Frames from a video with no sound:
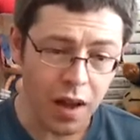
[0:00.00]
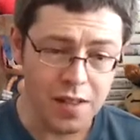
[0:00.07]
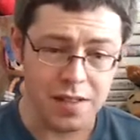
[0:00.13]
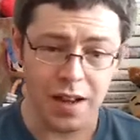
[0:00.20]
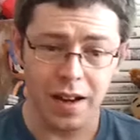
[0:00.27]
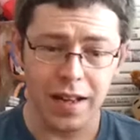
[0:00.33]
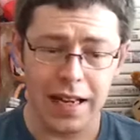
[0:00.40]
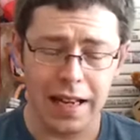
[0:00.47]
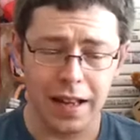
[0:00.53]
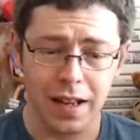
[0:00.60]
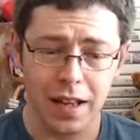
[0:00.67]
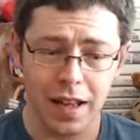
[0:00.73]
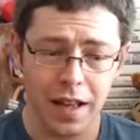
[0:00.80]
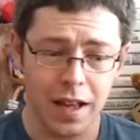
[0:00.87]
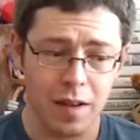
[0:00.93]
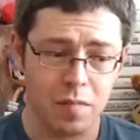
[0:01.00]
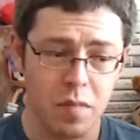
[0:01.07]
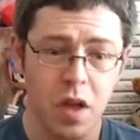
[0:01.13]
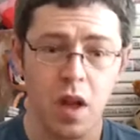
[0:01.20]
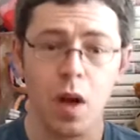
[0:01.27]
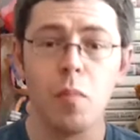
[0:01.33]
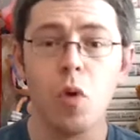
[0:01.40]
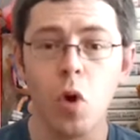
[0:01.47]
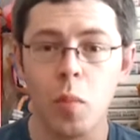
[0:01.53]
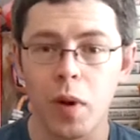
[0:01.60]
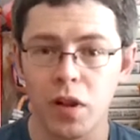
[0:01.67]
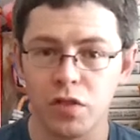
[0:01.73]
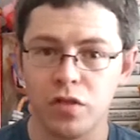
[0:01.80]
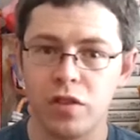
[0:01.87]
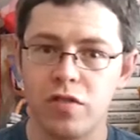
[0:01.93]
It's kind of like a
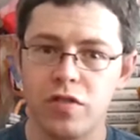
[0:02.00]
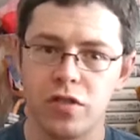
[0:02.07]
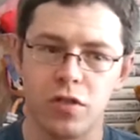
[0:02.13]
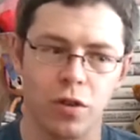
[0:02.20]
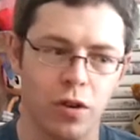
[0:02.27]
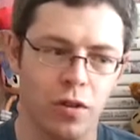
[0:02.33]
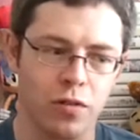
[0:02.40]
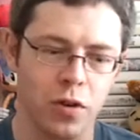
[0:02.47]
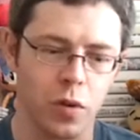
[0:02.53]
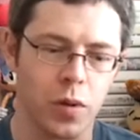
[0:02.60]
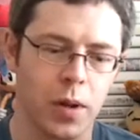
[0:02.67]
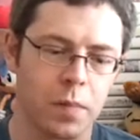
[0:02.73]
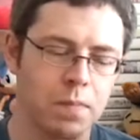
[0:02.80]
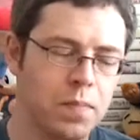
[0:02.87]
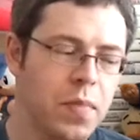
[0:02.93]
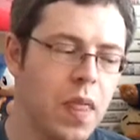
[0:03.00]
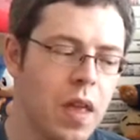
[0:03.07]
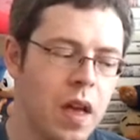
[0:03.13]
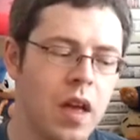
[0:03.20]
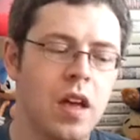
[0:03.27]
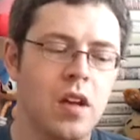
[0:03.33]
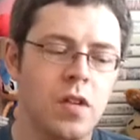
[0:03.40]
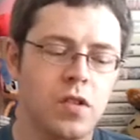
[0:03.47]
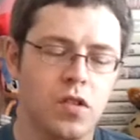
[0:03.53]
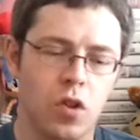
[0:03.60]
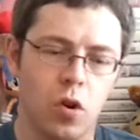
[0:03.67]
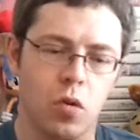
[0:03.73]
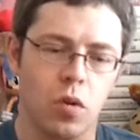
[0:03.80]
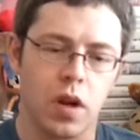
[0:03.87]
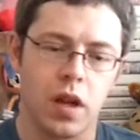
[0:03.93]
mobile thrift store, if you will.
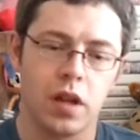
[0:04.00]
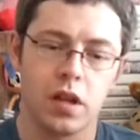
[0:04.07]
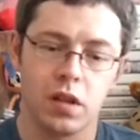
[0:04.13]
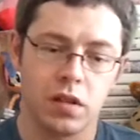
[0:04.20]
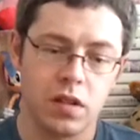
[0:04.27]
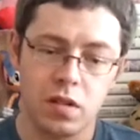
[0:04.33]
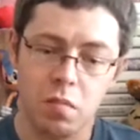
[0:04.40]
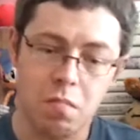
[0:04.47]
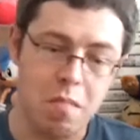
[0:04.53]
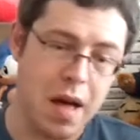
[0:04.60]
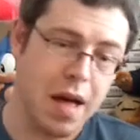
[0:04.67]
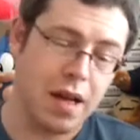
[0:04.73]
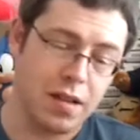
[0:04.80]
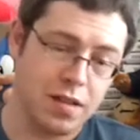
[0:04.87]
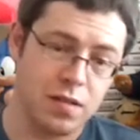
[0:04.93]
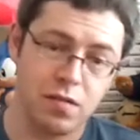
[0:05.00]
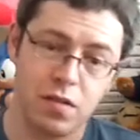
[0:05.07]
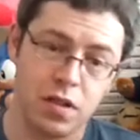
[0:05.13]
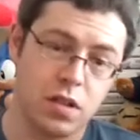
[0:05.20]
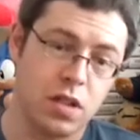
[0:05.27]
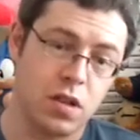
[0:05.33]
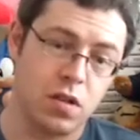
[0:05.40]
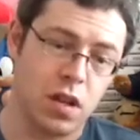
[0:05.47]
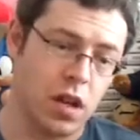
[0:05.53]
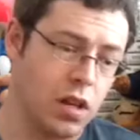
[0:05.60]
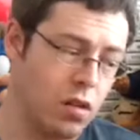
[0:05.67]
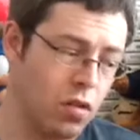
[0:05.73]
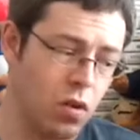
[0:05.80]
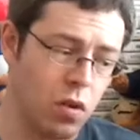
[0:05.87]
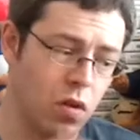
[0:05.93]
So, and these are massive in the
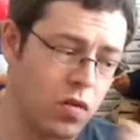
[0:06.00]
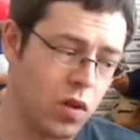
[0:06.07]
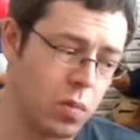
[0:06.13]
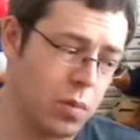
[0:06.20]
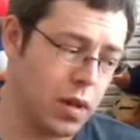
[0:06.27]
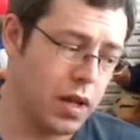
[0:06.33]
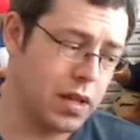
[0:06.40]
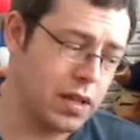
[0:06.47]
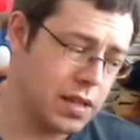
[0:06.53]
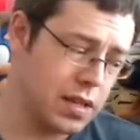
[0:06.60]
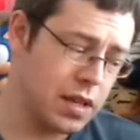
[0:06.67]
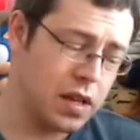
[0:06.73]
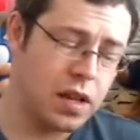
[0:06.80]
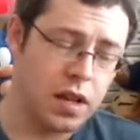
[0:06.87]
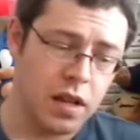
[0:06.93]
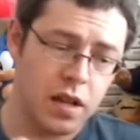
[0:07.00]
UK. They're all over the place.